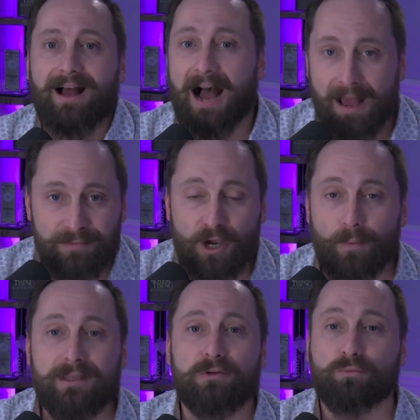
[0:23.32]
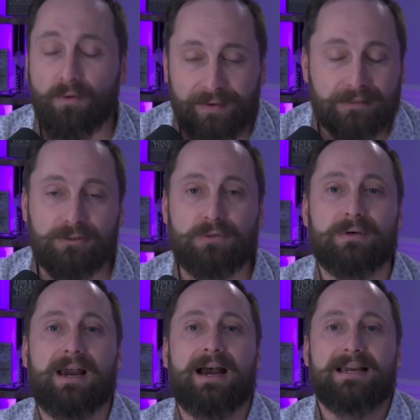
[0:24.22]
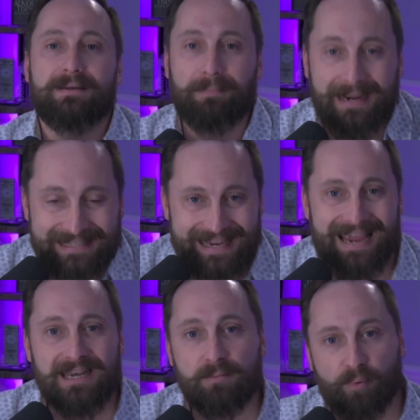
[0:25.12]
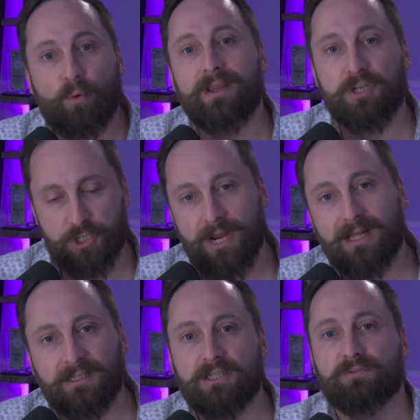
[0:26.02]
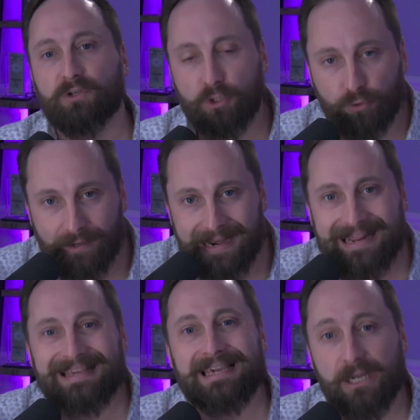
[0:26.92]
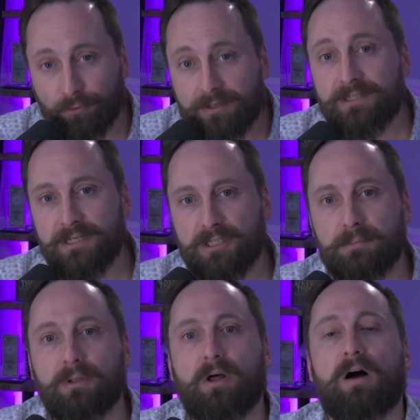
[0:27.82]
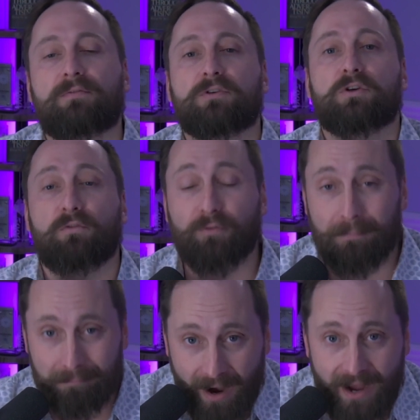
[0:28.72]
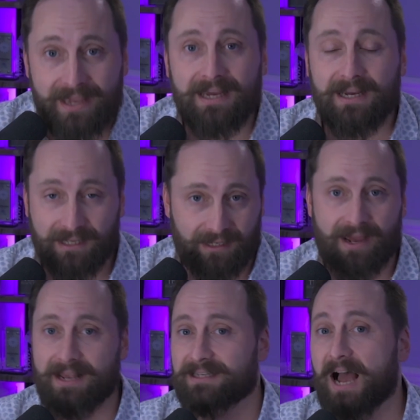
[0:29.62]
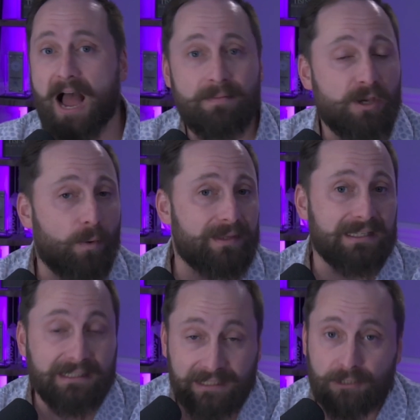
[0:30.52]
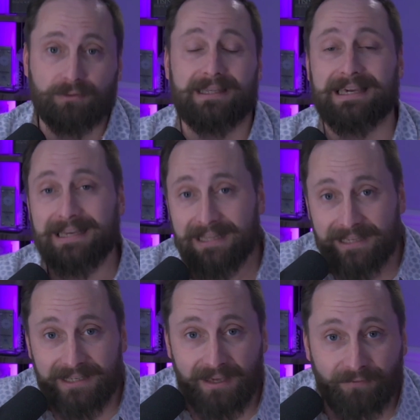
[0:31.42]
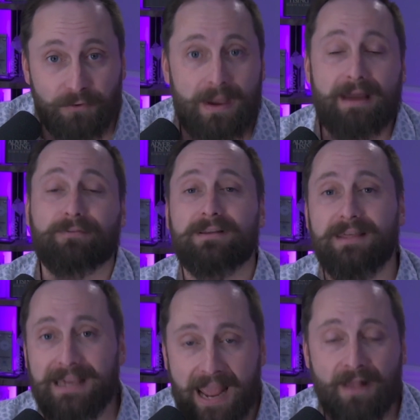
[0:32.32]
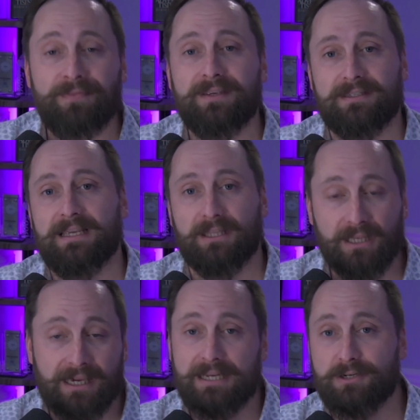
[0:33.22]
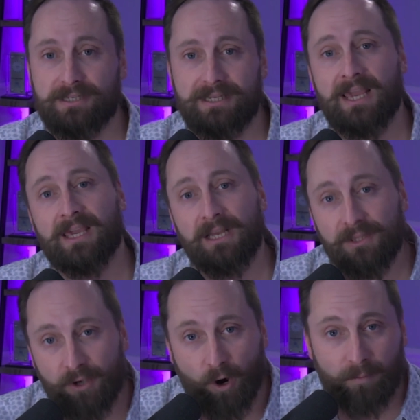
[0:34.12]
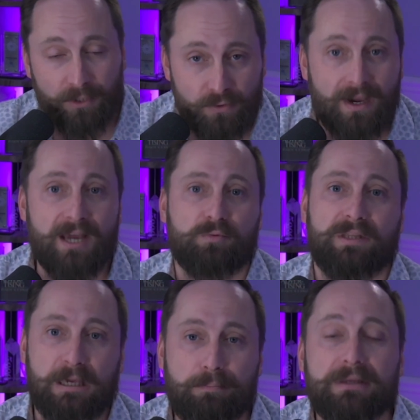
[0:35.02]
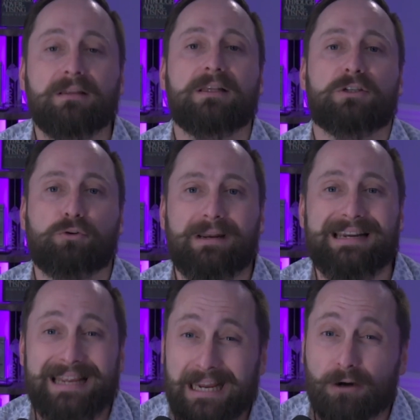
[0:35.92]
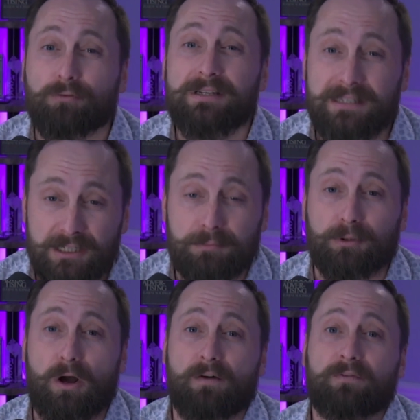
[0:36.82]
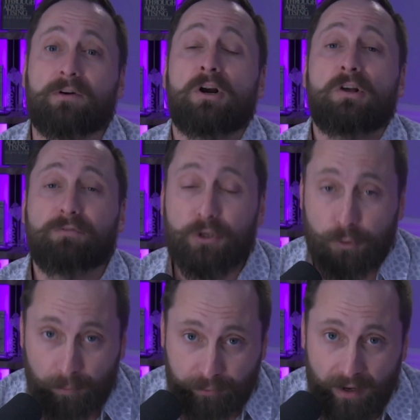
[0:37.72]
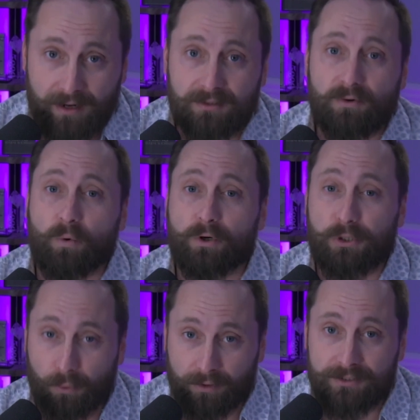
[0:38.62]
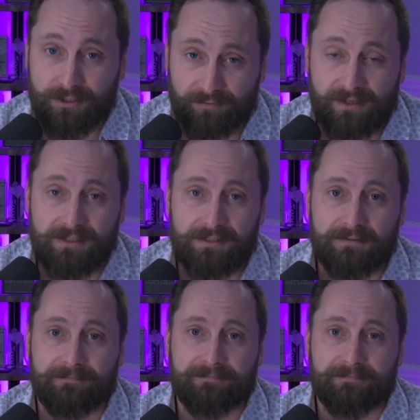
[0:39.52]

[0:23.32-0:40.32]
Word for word: I'm going to reveal to you guys my 10 point checklist for creating irresistible offers for my clients. I'm going to literally give you everything and the, the kitchen sink to arm you guys with the ability to create an irresistible offer for your product or your service.